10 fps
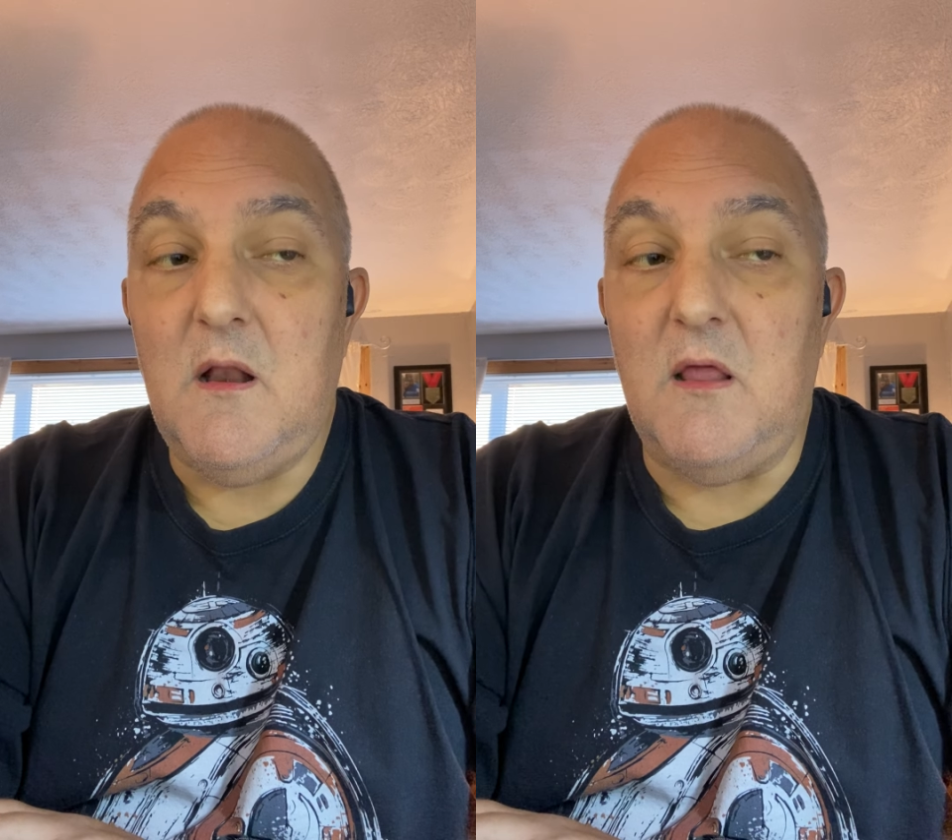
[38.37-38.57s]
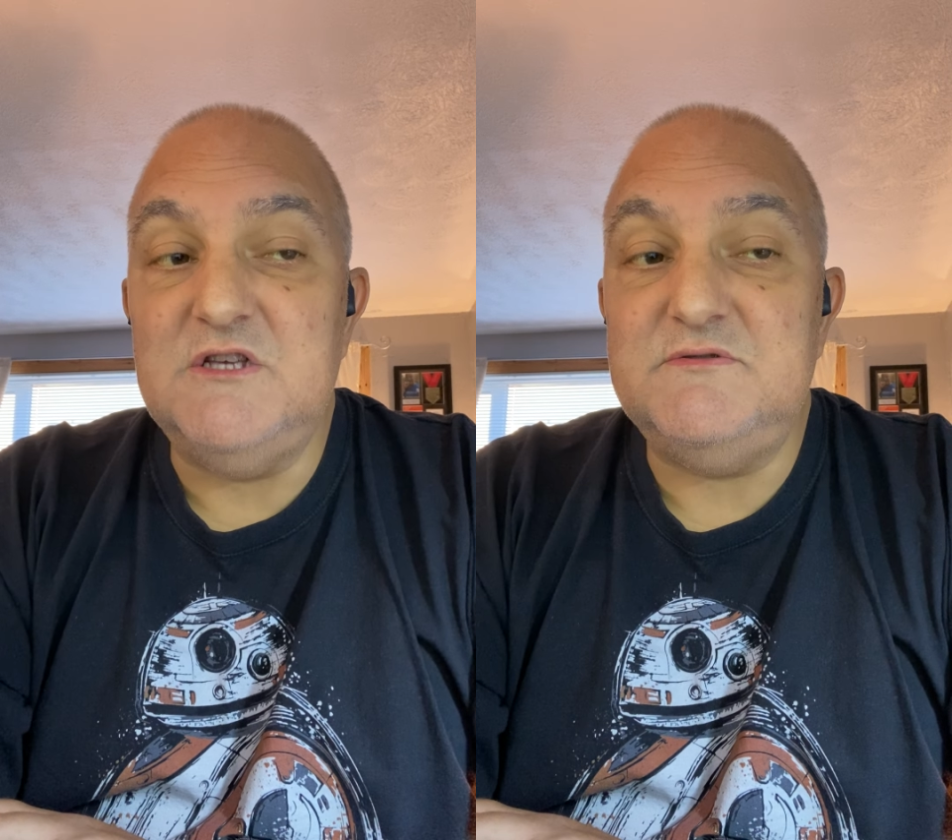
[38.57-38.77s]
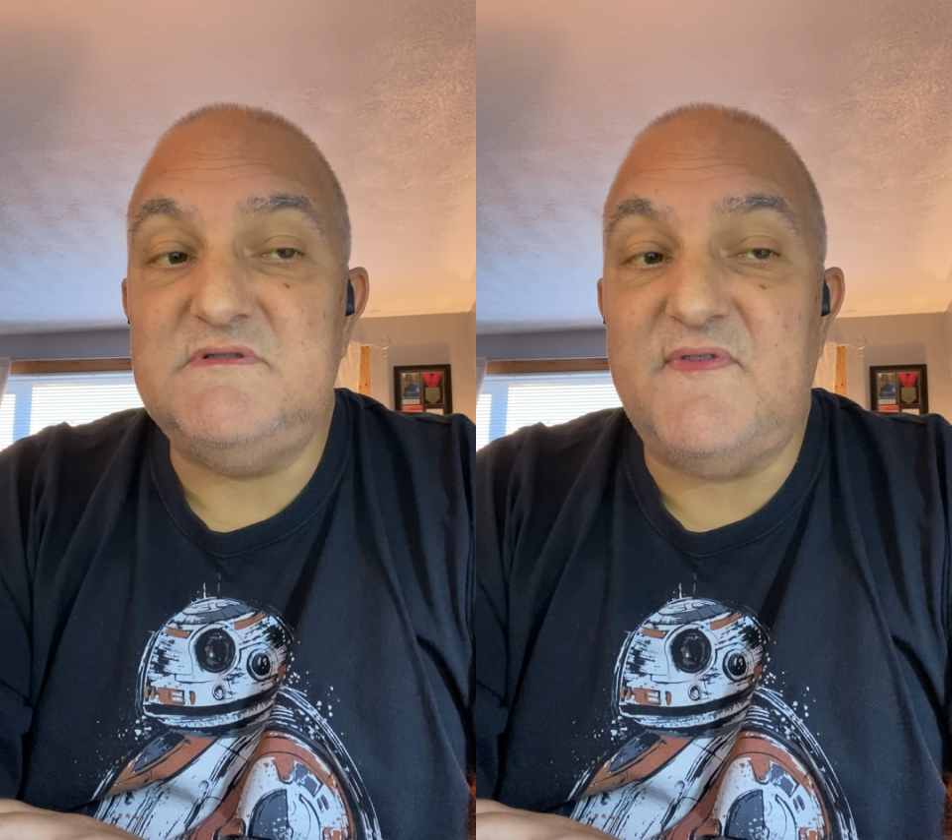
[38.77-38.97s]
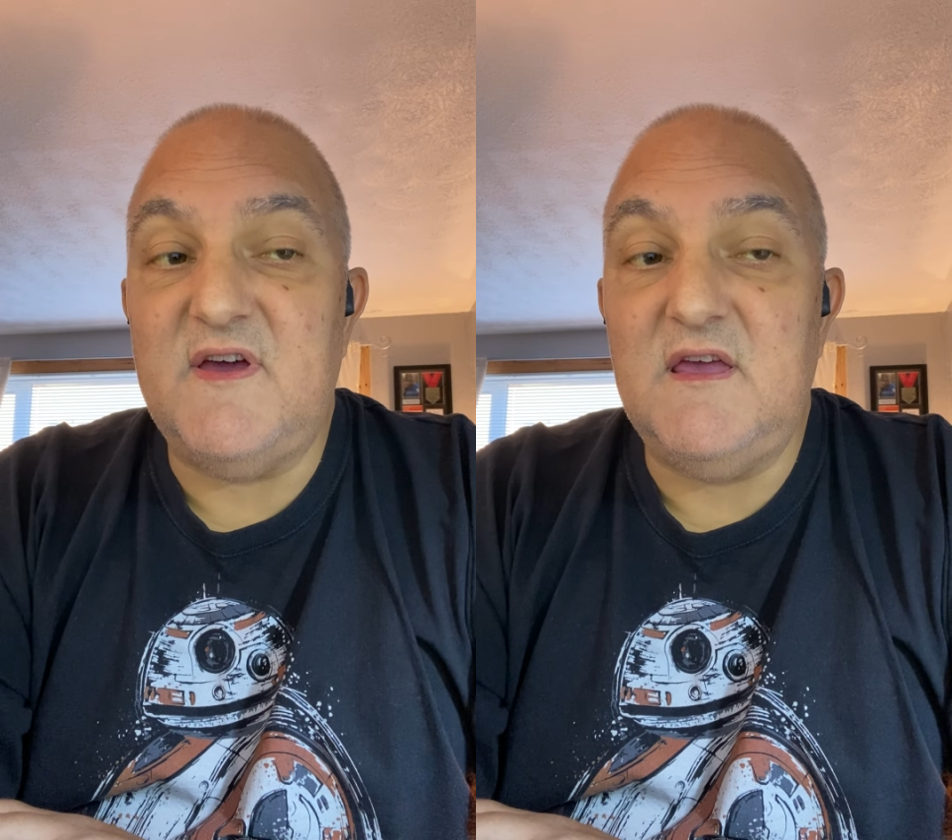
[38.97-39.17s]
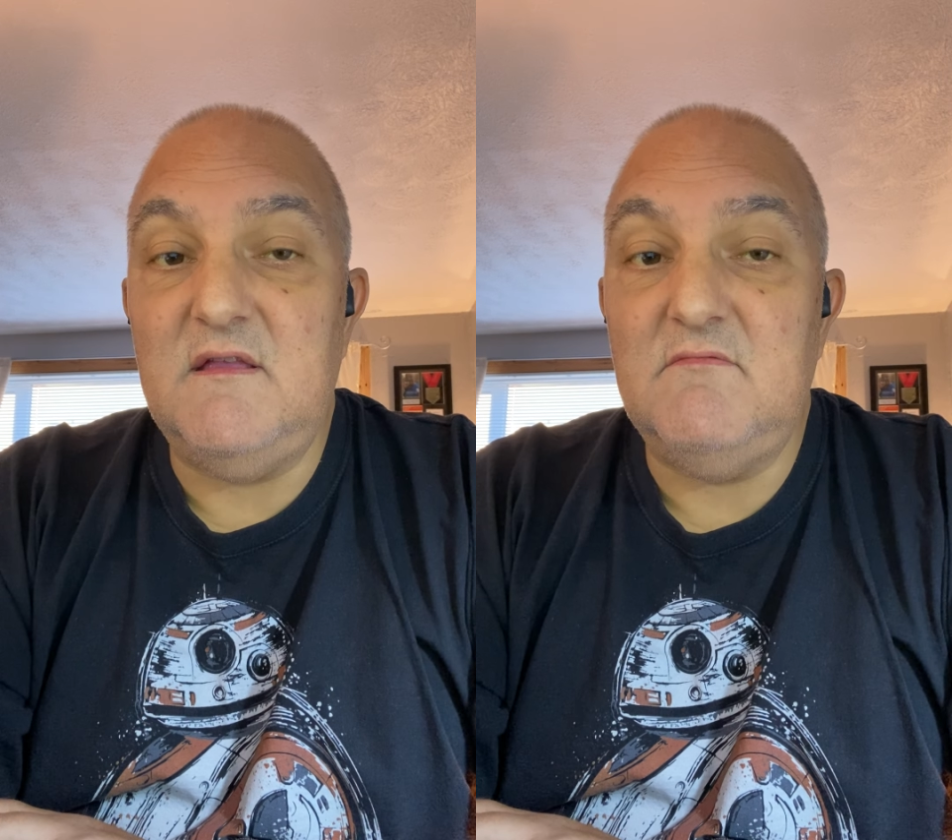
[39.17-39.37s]
was
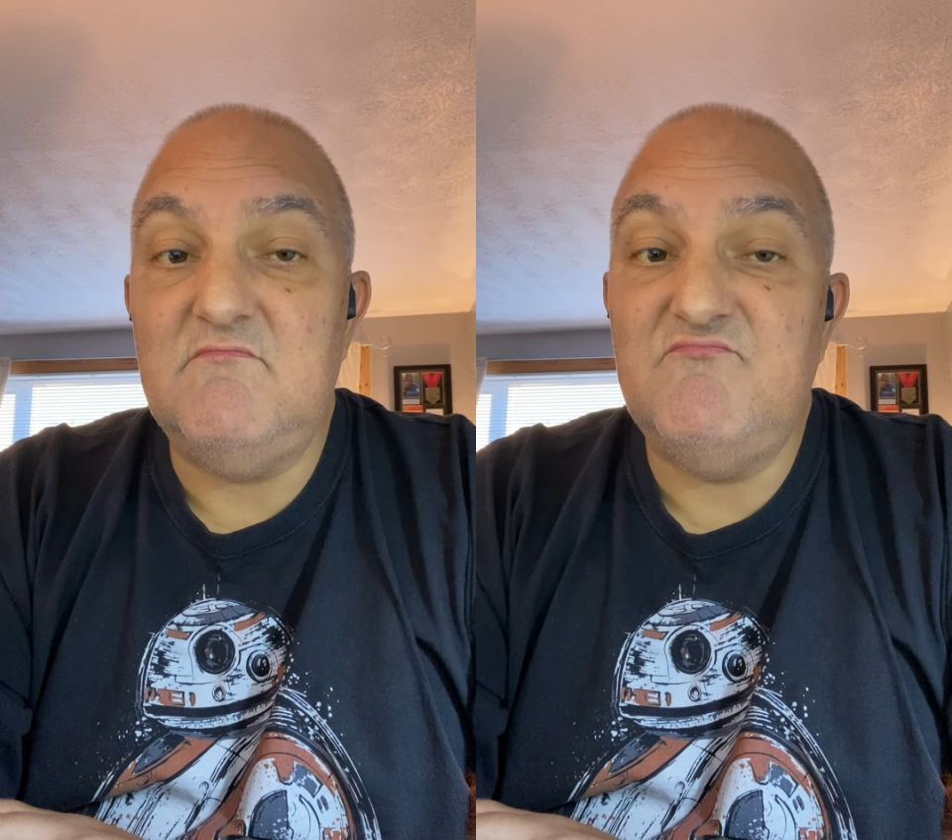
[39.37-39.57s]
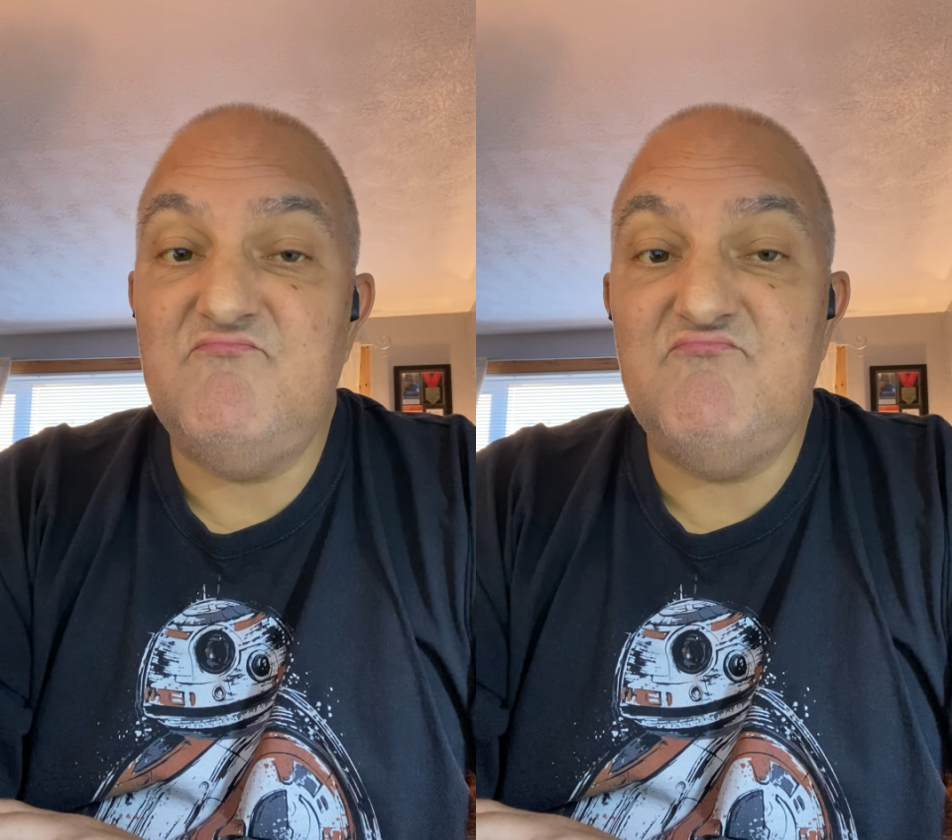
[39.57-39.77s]
fine,